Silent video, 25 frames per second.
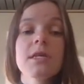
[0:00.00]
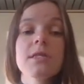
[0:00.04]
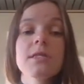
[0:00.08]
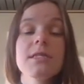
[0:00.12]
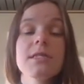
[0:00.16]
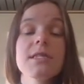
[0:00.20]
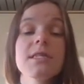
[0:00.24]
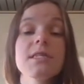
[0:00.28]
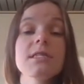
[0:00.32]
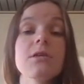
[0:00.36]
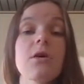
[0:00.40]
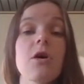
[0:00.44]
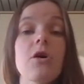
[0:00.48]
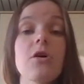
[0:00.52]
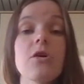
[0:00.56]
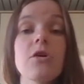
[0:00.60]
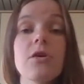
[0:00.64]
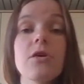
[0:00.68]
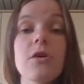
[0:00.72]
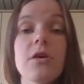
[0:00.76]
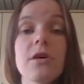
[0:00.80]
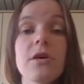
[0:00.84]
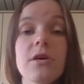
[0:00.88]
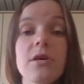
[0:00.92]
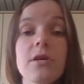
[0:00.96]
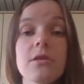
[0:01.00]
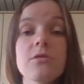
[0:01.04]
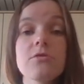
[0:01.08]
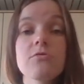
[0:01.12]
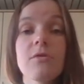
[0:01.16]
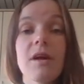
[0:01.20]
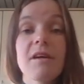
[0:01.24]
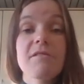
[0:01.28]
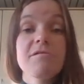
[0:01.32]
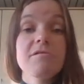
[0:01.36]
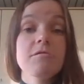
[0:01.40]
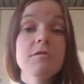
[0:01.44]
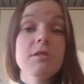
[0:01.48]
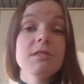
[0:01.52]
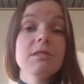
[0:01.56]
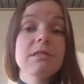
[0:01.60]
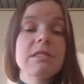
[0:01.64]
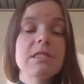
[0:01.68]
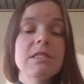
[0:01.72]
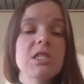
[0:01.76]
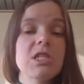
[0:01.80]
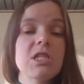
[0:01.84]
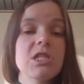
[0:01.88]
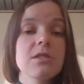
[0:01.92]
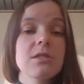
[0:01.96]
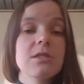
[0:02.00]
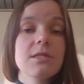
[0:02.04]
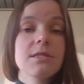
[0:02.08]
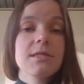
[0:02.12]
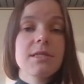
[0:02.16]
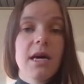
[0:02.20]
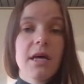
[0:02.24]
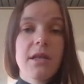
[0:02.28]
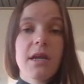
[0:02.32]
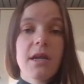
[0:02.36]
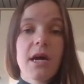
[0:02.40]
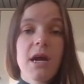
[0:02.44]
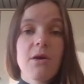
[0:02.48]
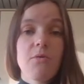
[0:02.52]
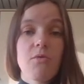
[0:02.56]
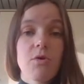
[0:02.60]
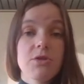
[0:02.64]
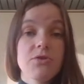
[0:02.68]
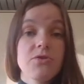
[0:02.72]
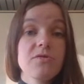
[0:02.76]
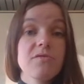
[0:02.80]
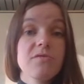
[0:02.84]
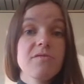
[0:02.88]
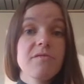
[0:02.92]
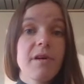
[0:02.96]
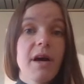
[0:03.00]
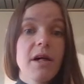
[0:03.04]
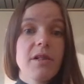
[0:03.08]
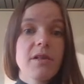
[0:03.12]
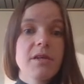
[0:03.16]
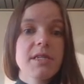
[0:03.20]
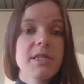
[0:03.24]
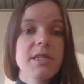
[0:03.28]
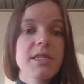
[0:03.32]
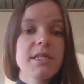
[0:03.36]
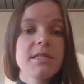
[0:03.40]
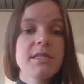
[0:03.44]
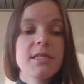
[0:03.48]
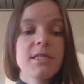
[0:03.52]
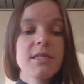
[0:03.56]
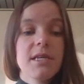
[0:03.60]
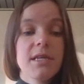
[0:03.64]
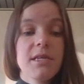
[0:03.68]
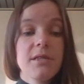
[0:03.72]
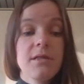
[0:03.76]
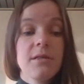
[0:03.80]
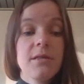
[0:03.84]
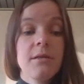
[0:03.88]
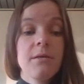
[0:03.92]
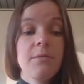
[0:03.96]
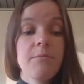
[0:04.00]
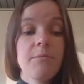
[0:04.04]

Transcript: these are the reference genes that I want to validate in